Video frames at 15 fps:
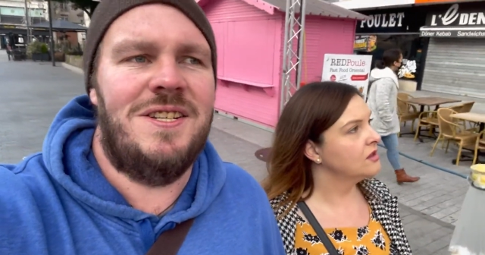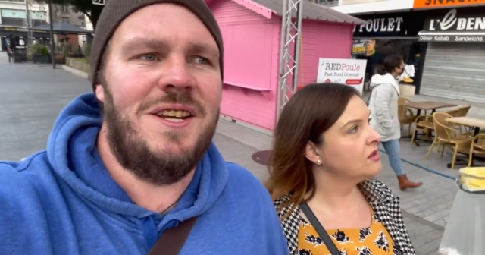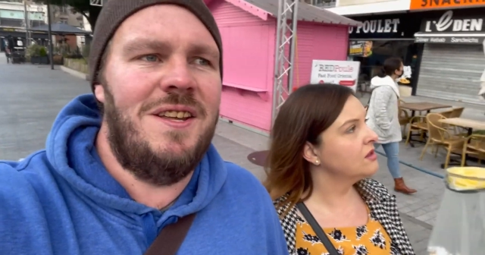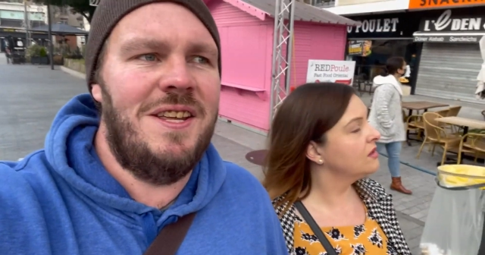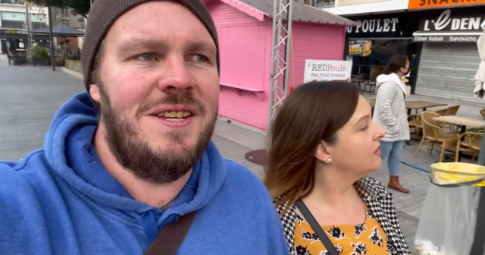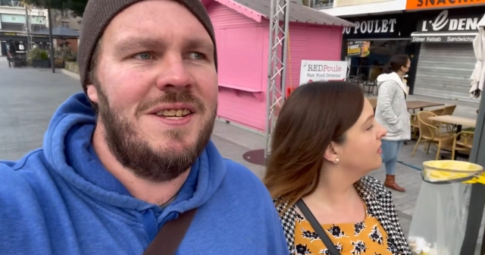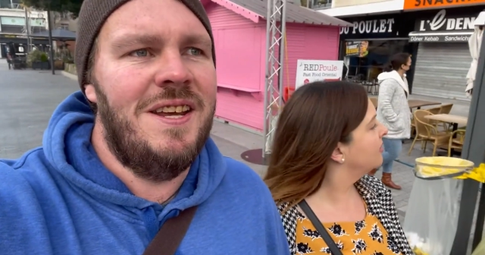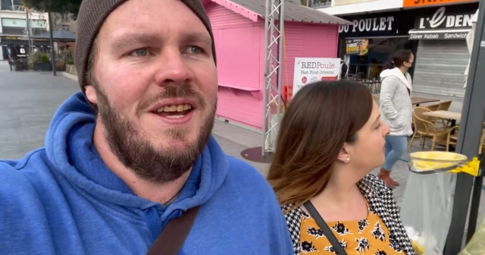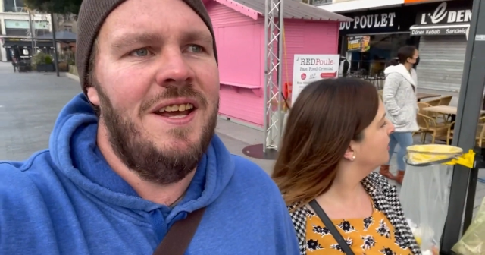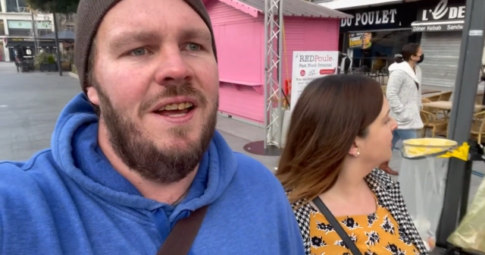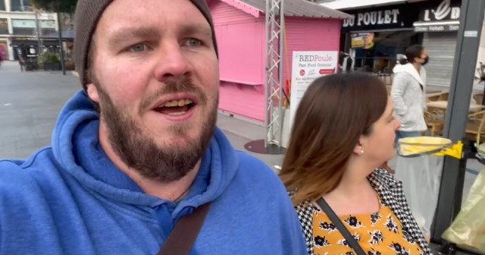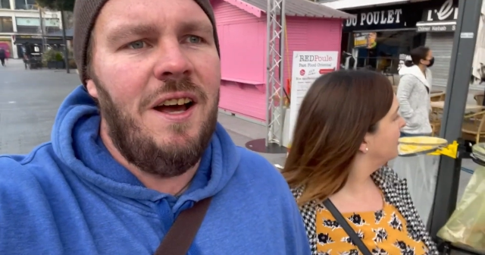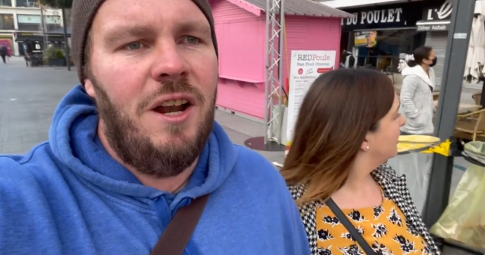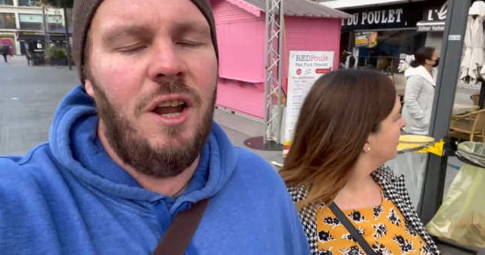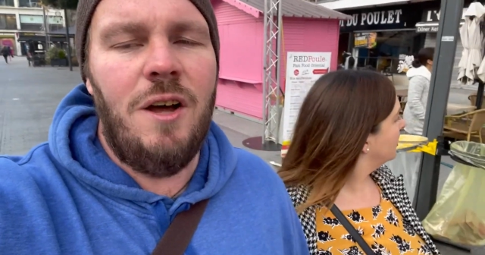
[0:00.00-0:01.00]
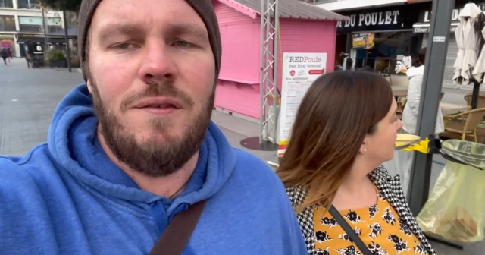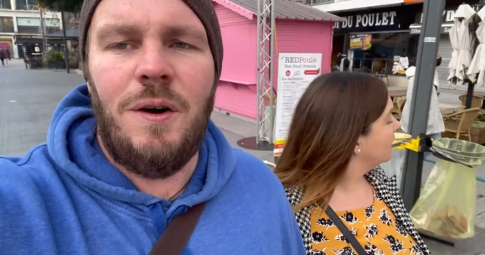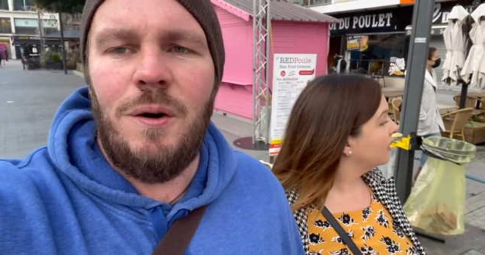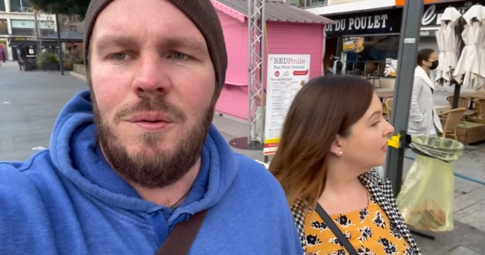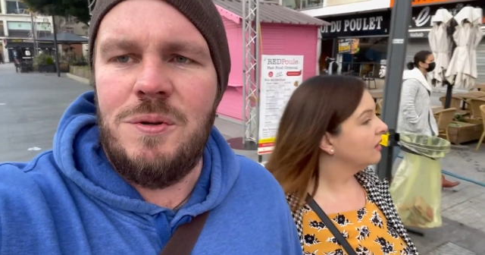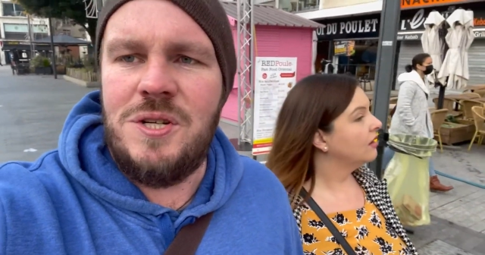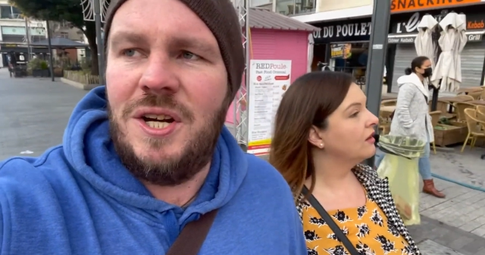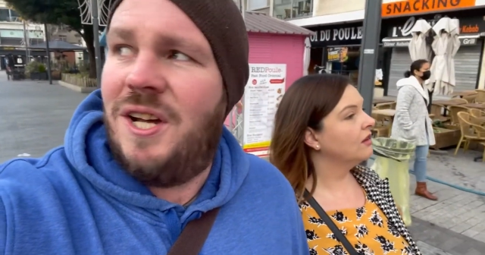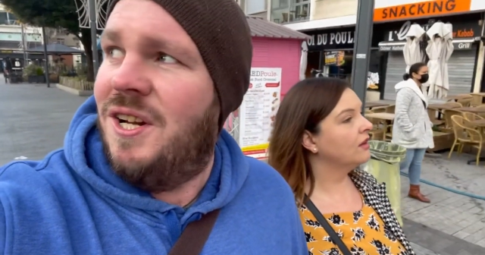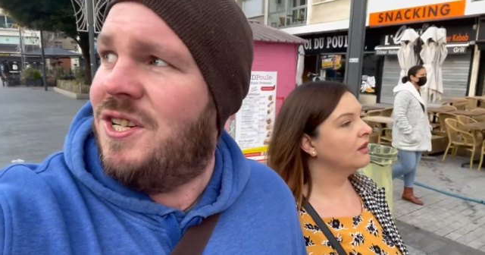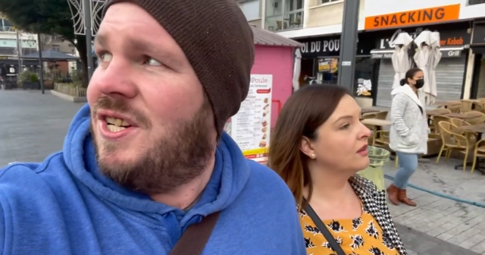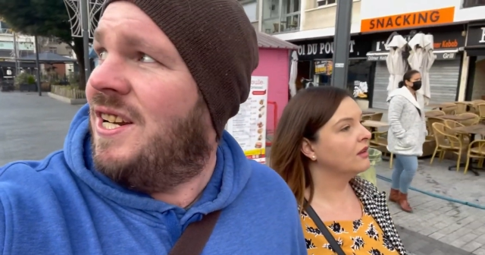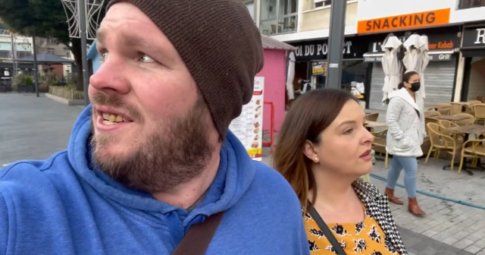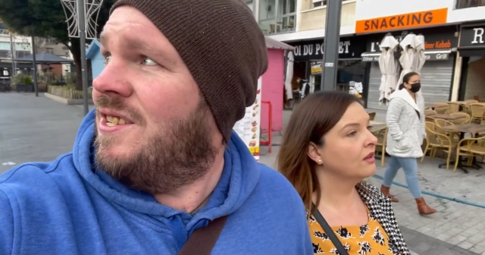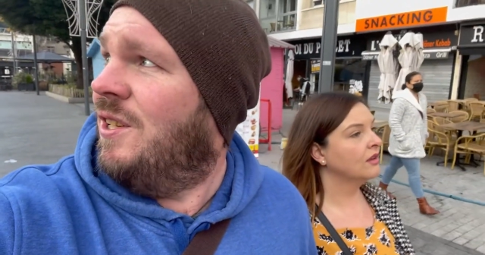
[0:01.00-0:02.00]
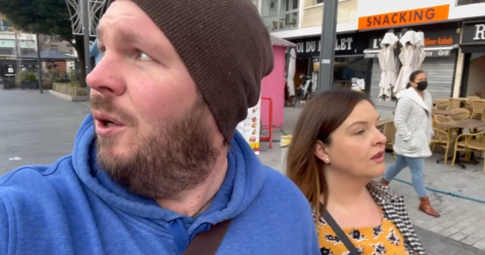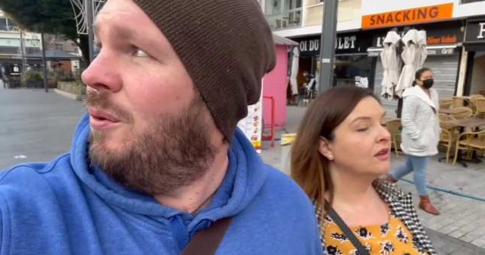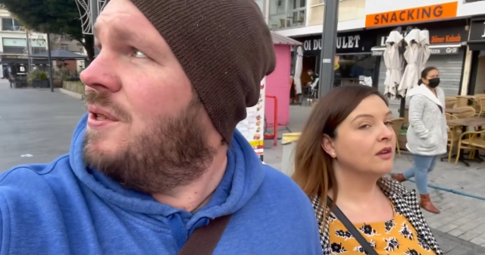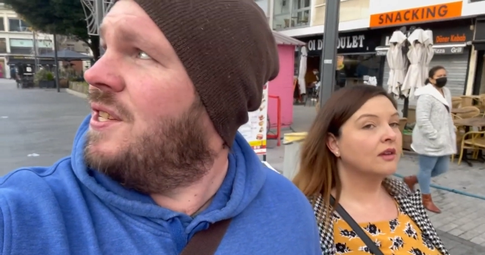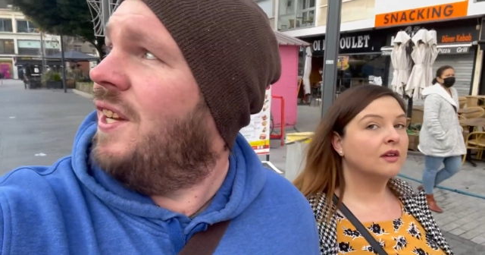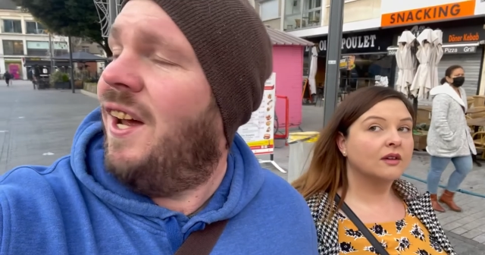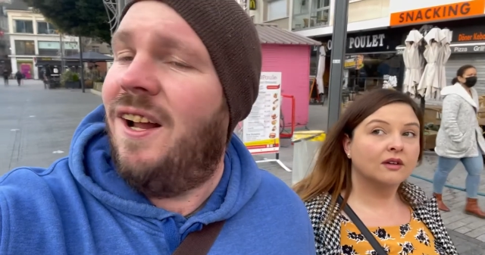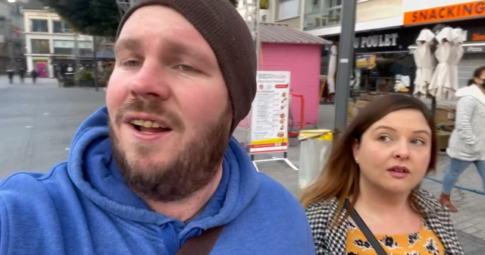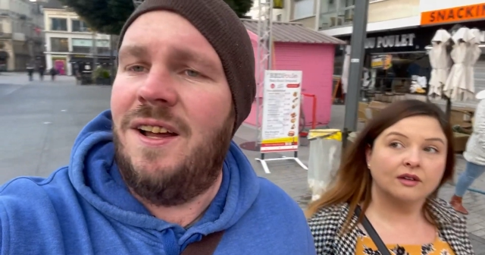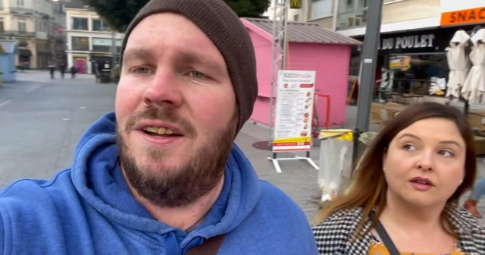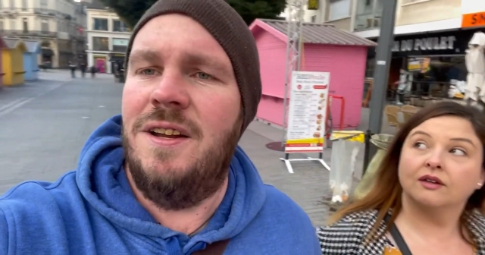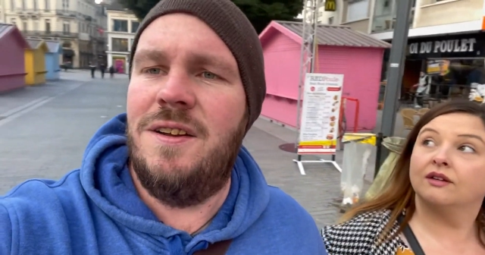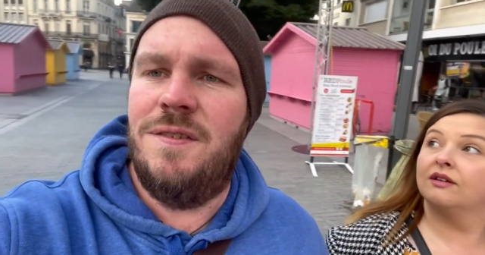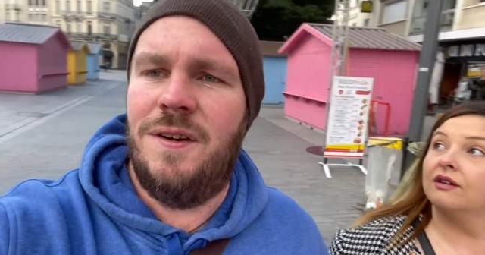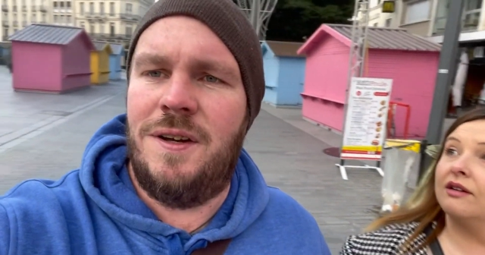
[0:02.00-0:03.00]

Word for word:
Speaker 1: So there's a lot of old churches and old style, I don't know if I